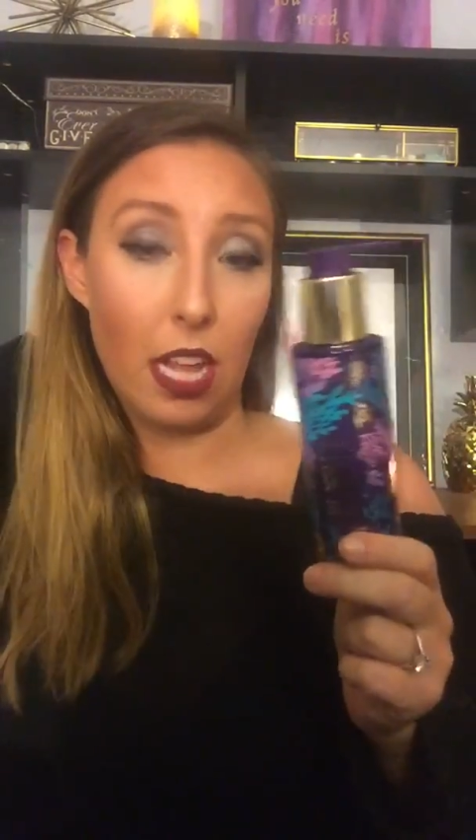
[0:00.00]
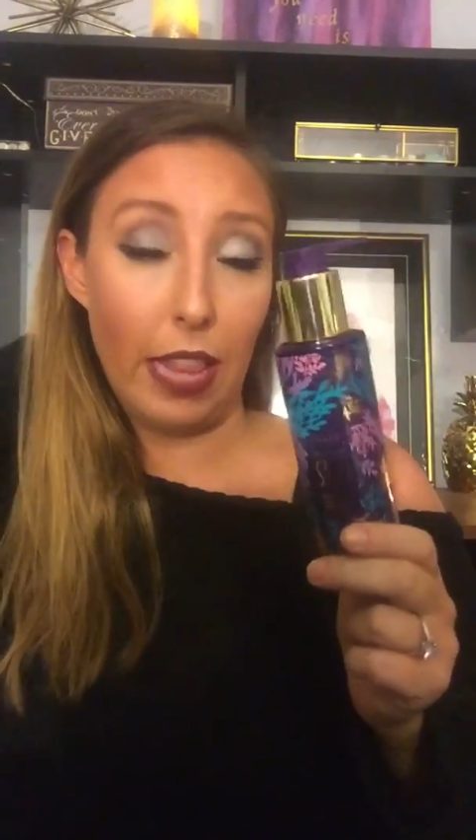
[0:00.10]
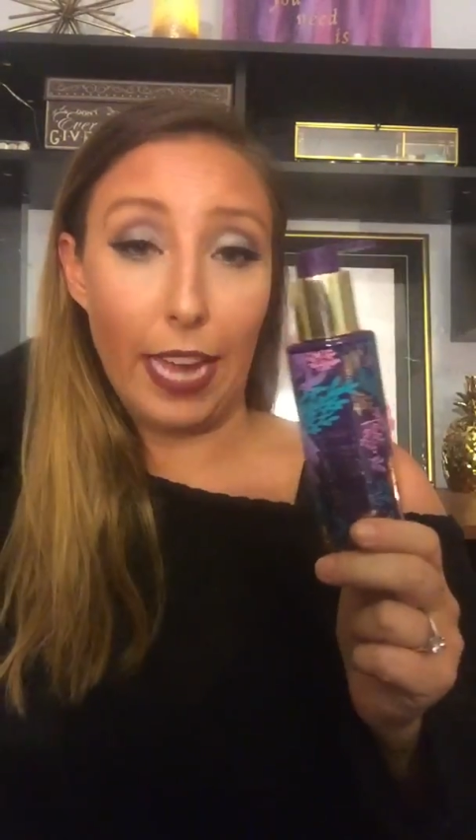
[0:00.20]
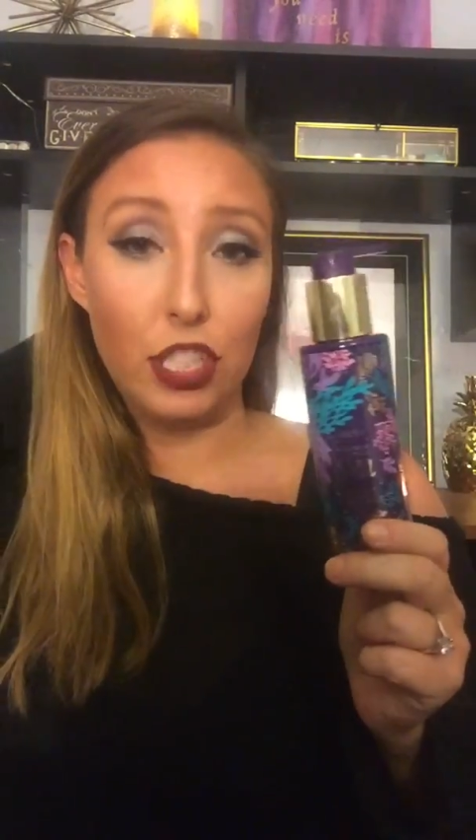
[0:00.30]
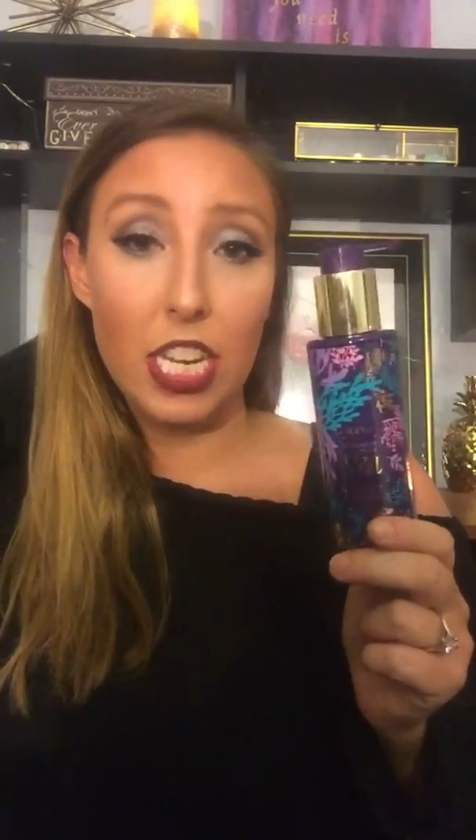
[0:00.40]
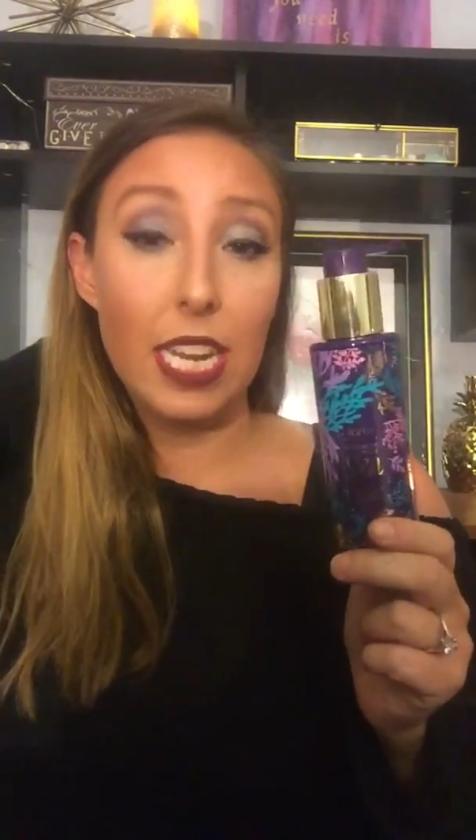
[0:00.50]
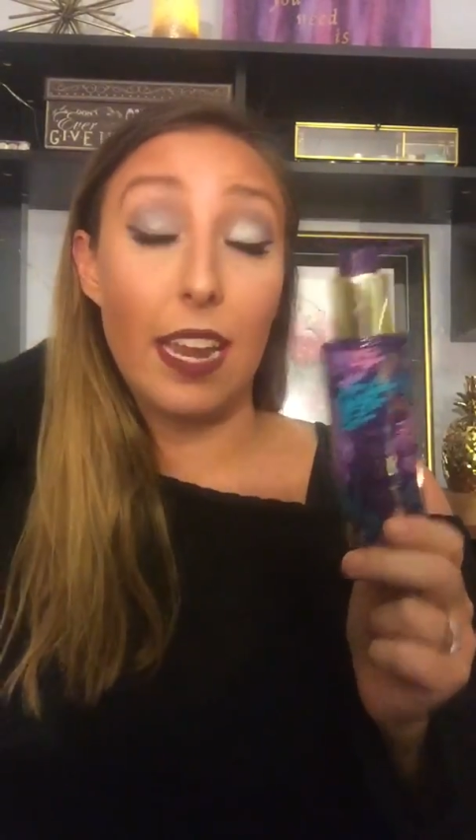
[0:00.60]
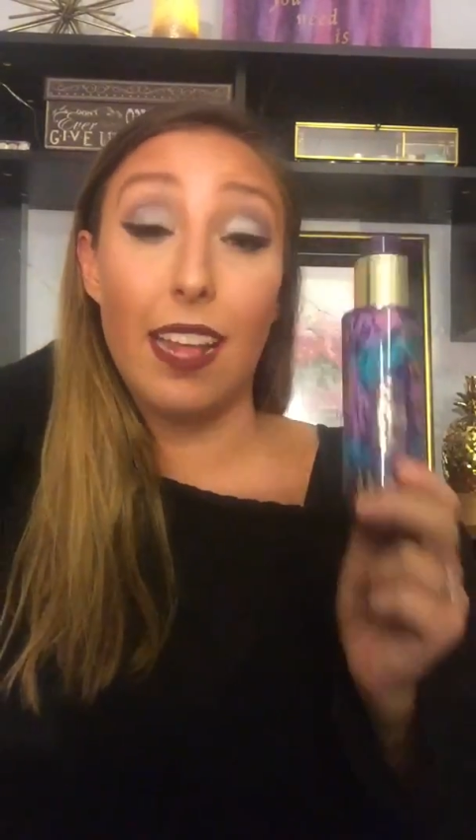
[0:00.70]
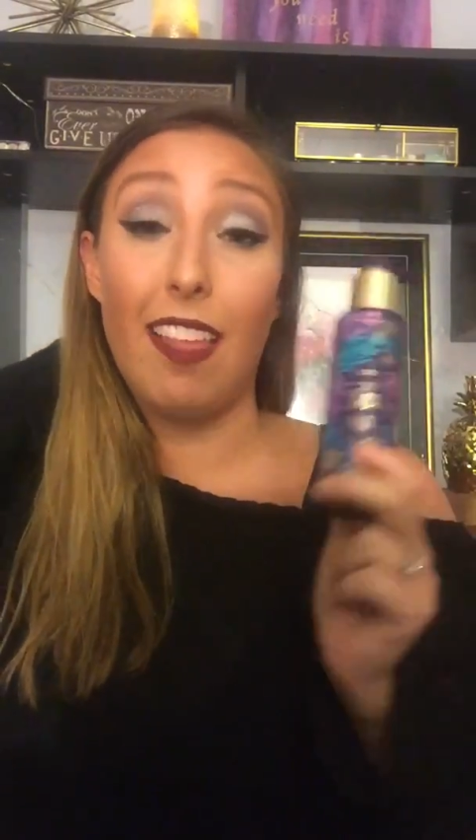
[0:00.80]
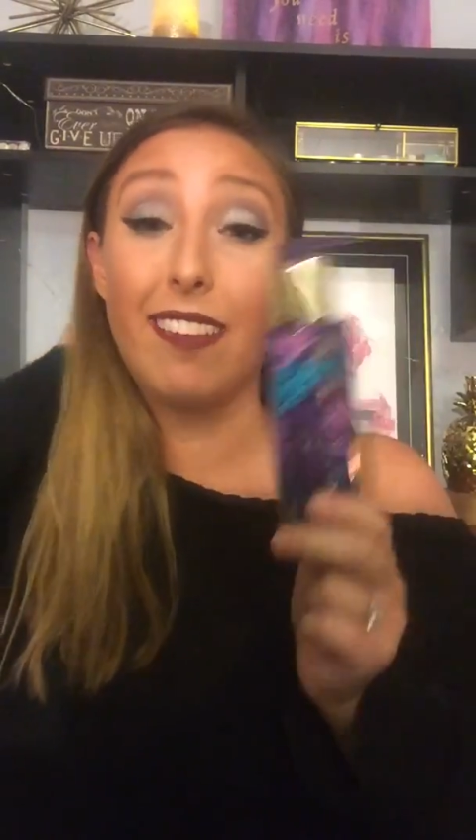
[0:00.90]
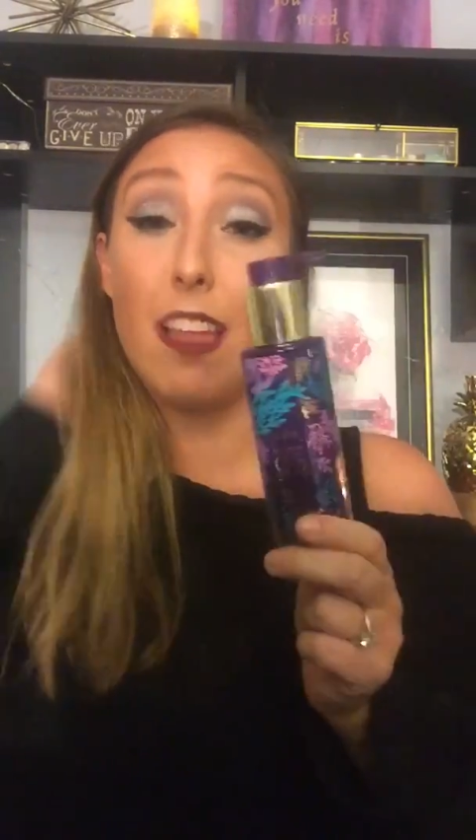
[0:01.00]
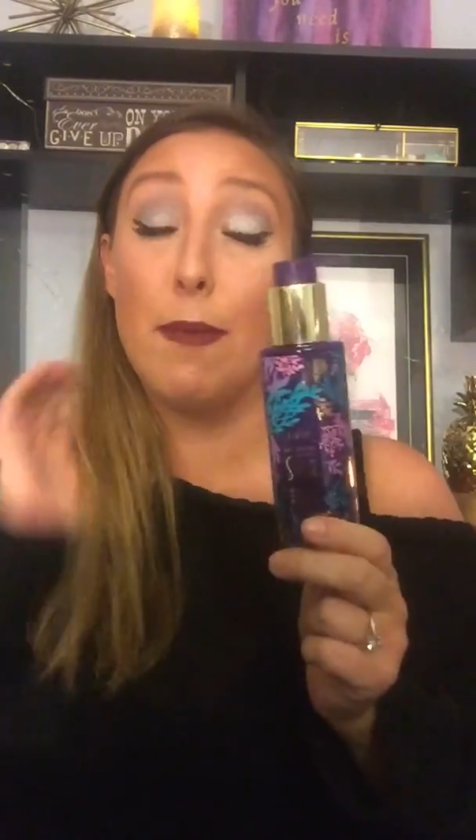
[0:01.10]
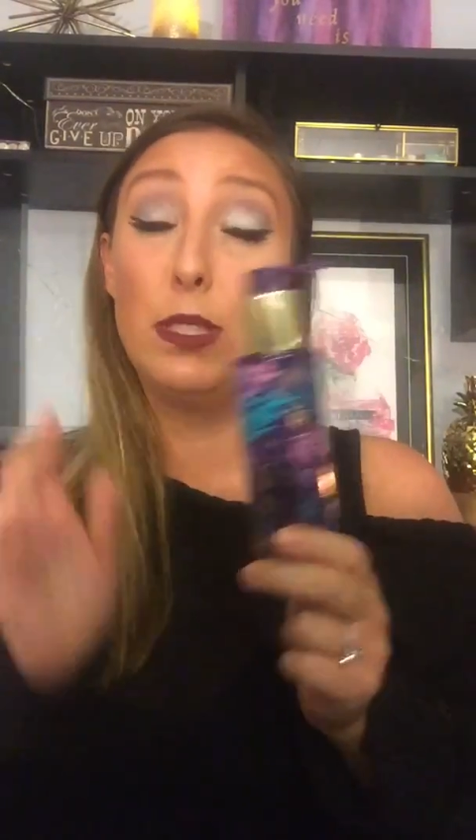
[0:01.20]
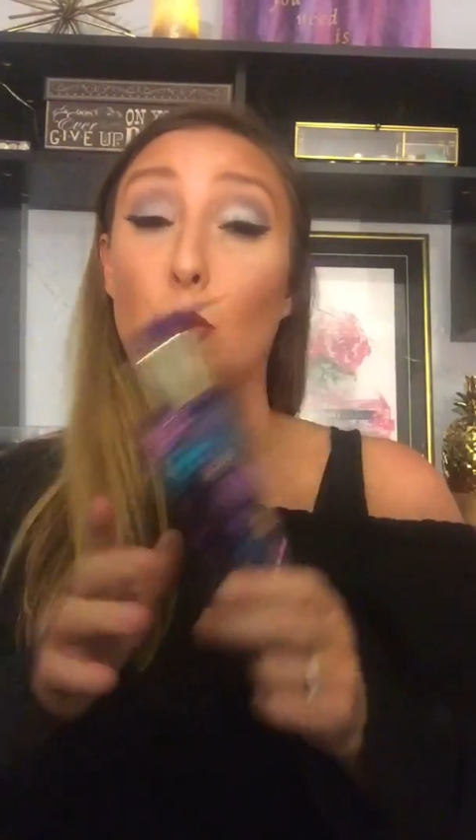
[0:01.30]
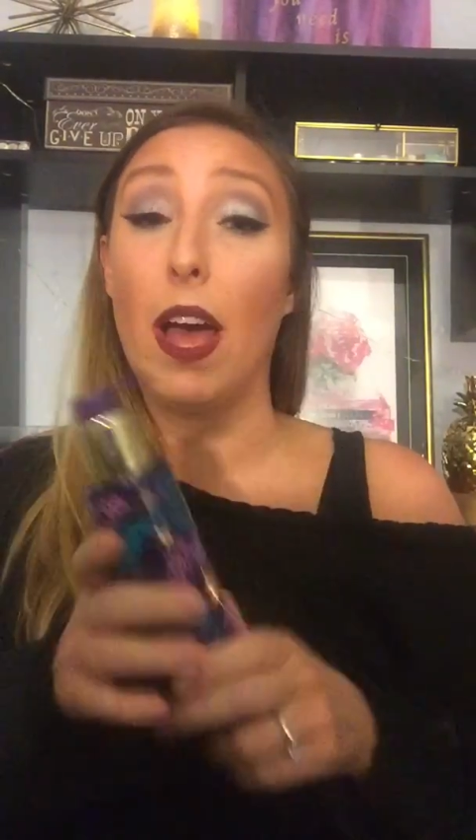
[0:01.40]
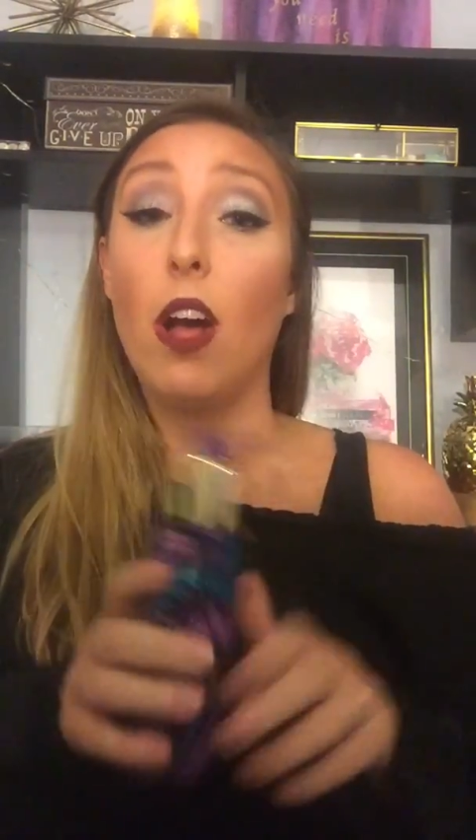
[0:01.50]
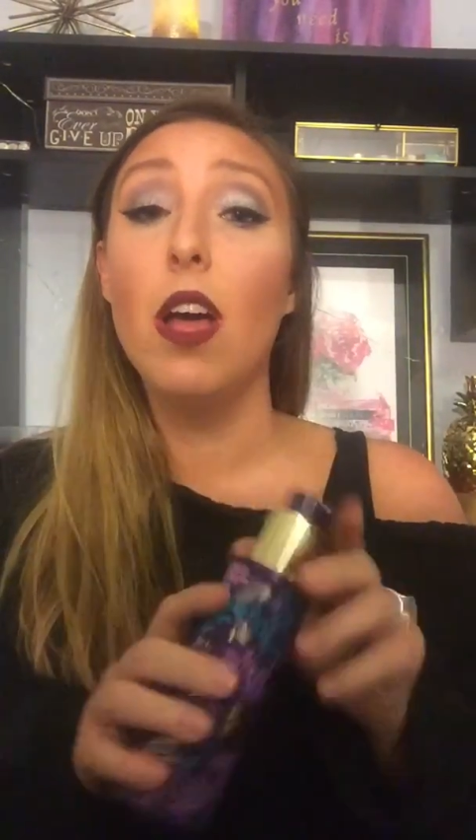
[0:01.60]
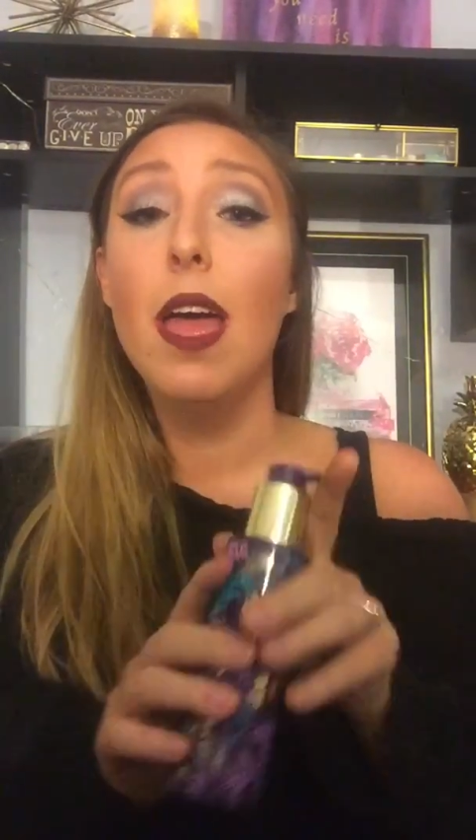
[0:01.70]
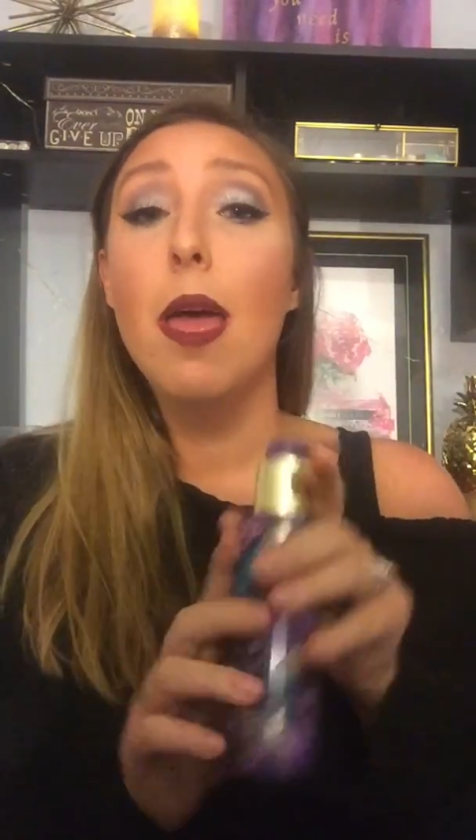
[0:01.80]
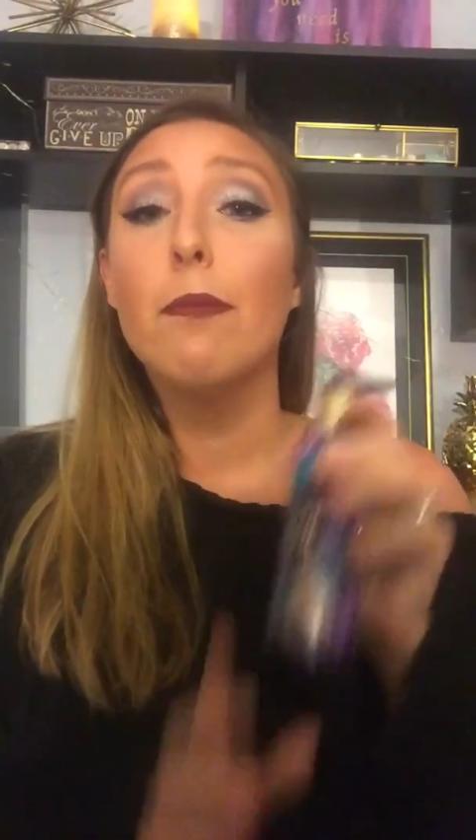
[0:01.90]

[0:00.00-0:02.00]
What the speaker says: collection, and I like them as well.